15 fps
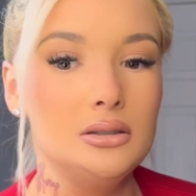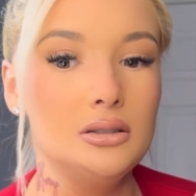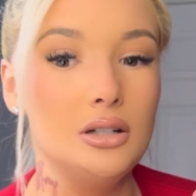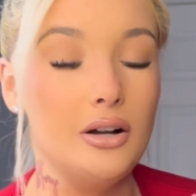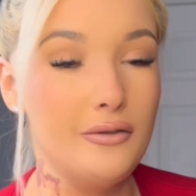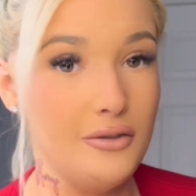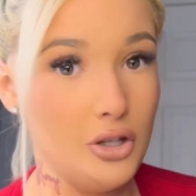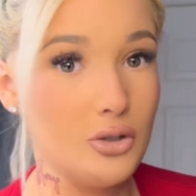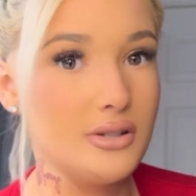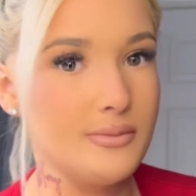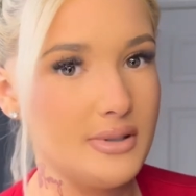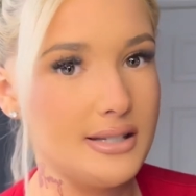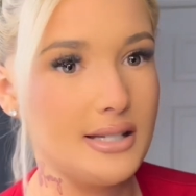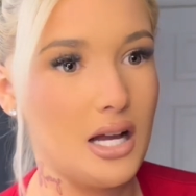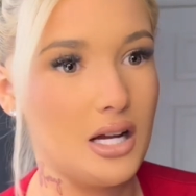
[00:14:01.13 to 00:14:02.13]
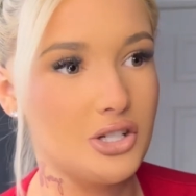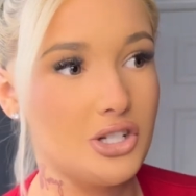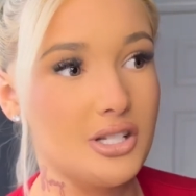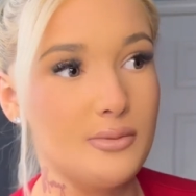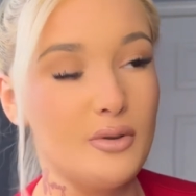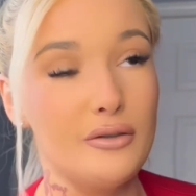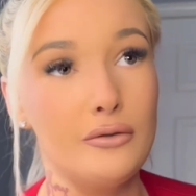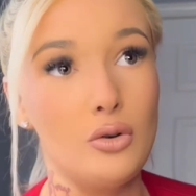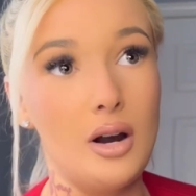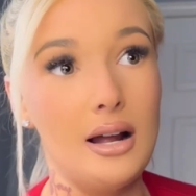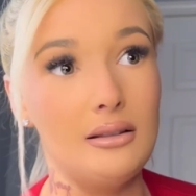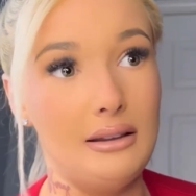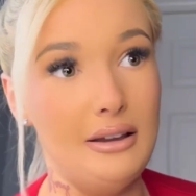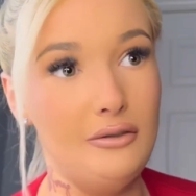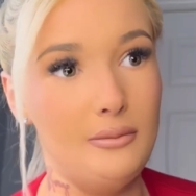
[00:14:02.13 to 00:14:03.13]
of those massages before I
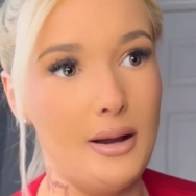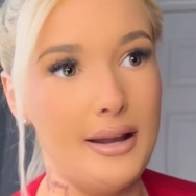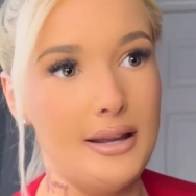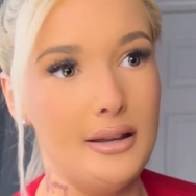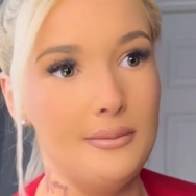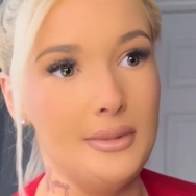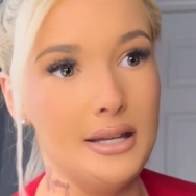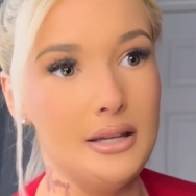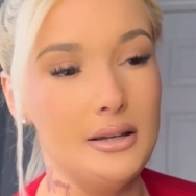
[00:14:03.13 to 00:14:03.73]
left Miami.